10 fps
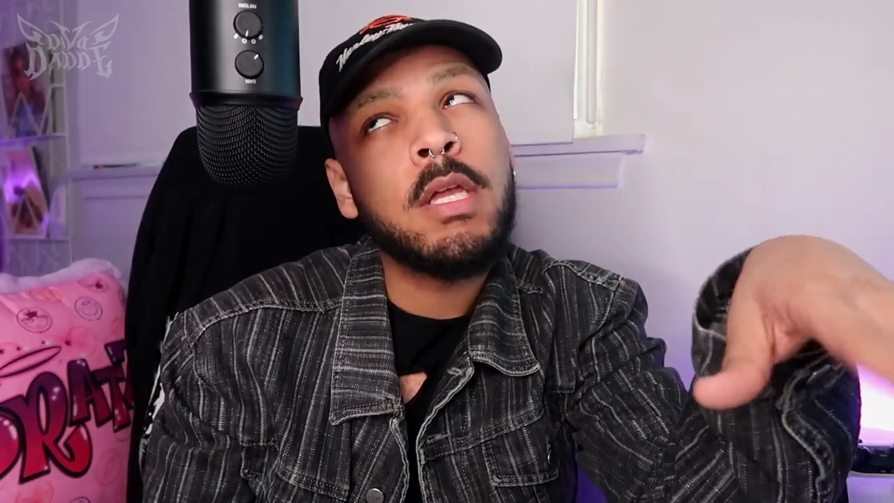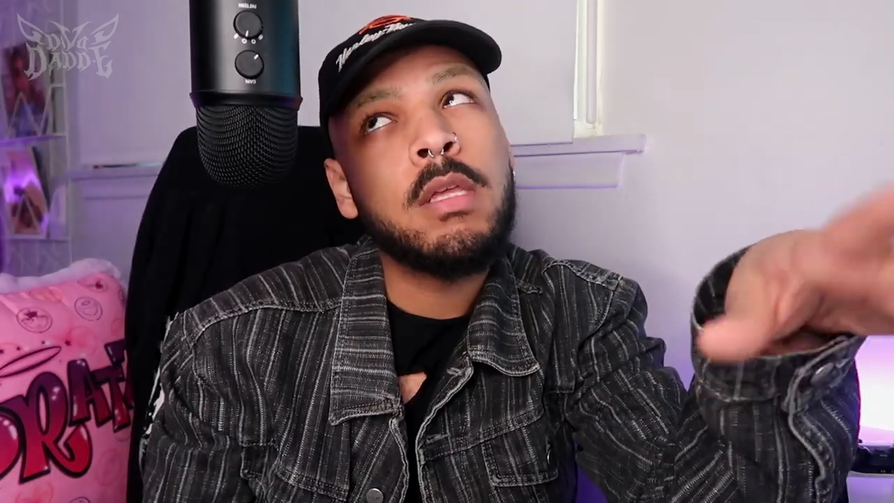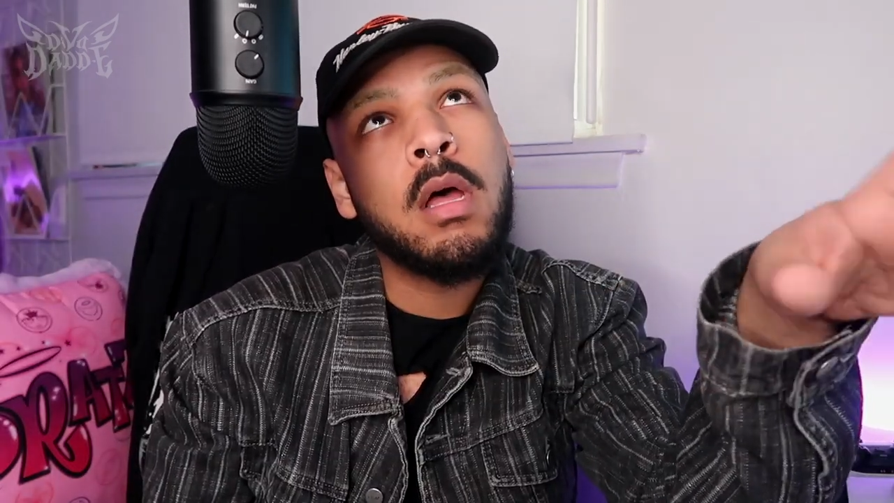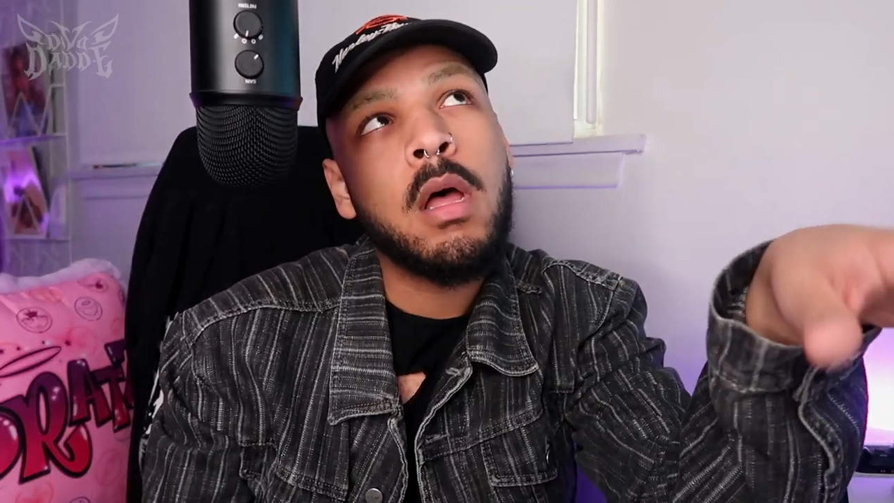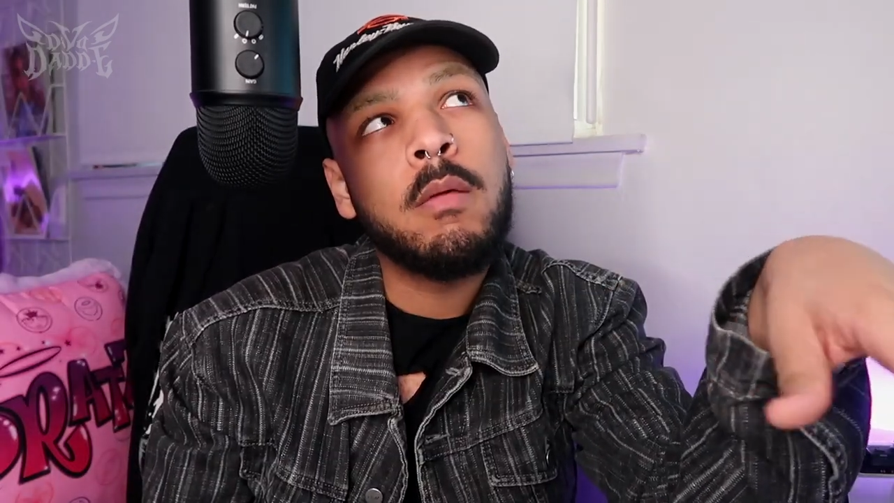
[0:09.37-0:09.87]
that
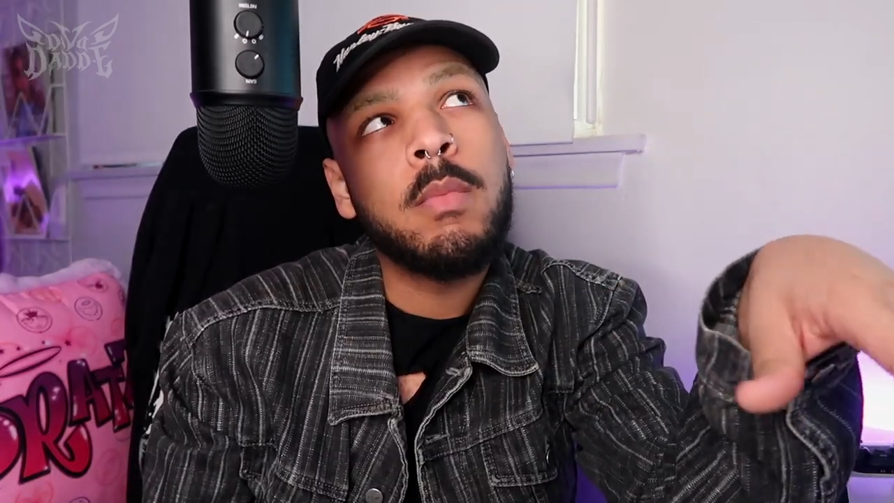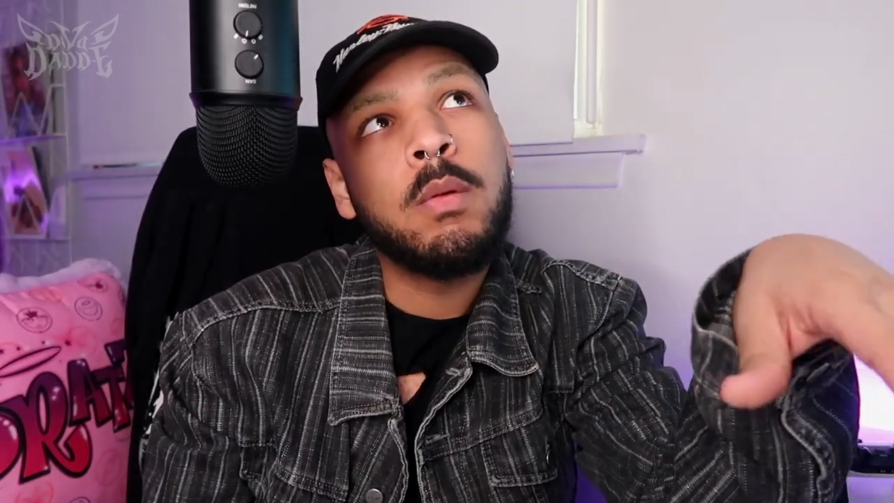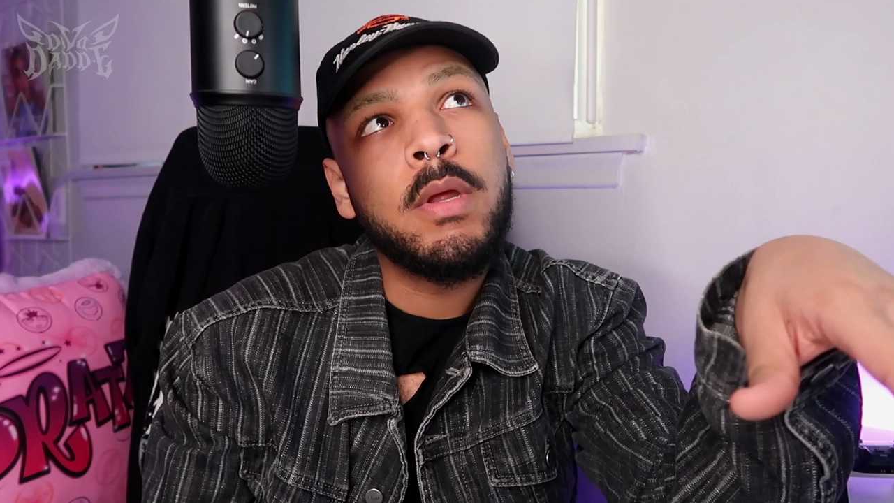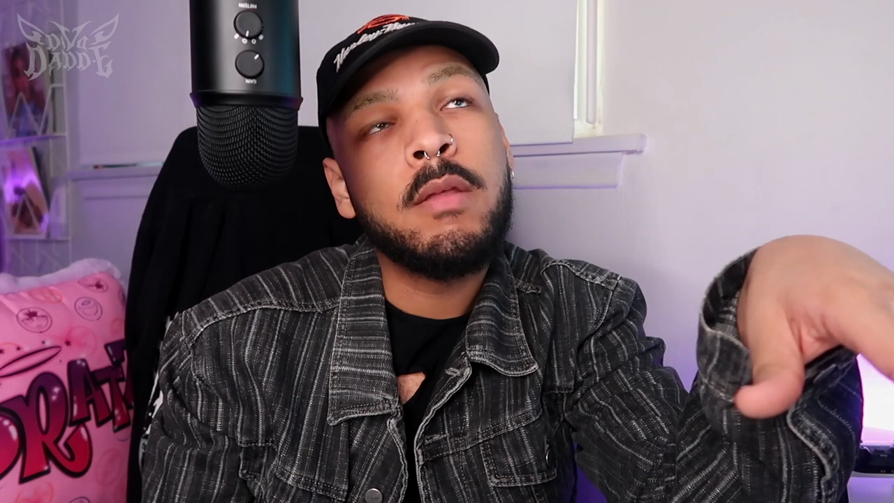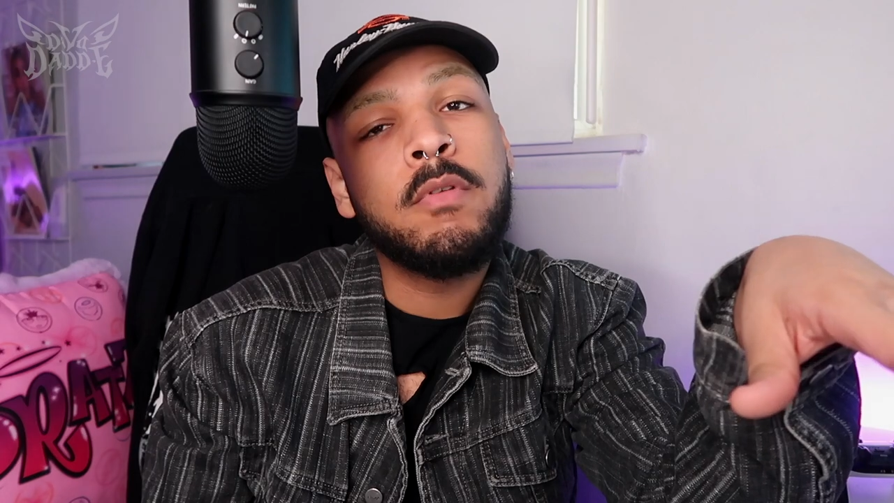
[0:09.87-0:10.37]
y'all all
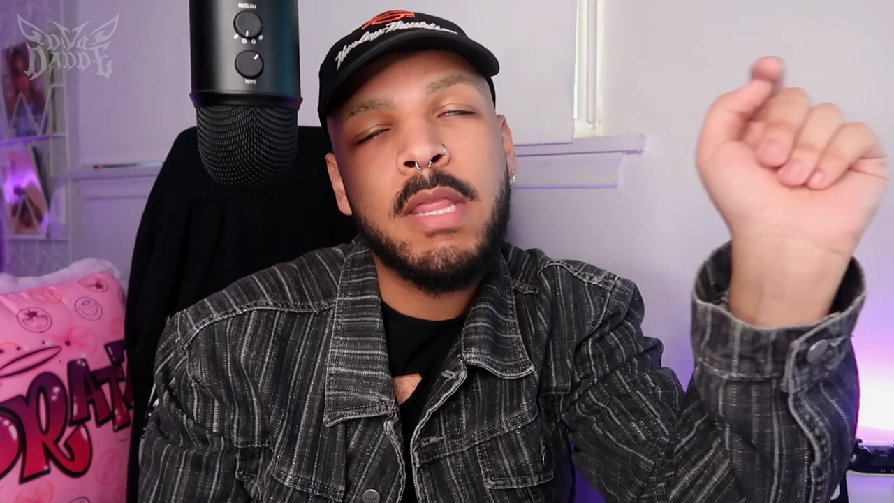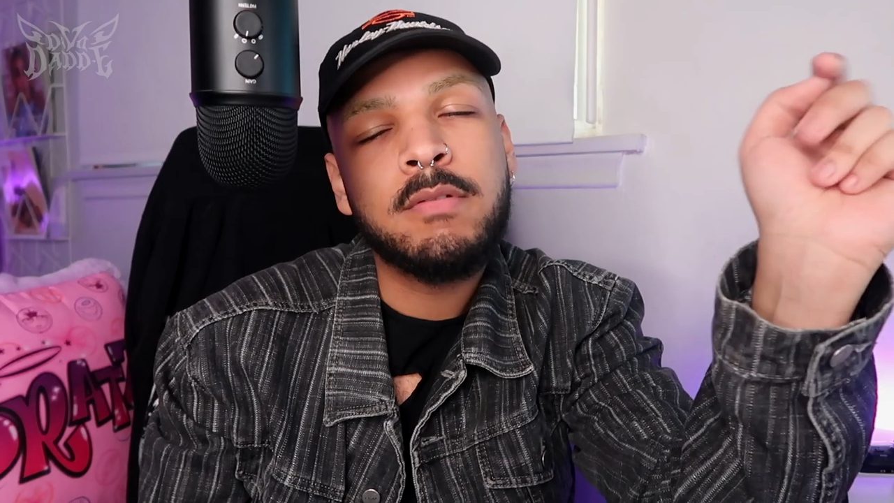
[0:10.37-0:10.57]
been waiting for.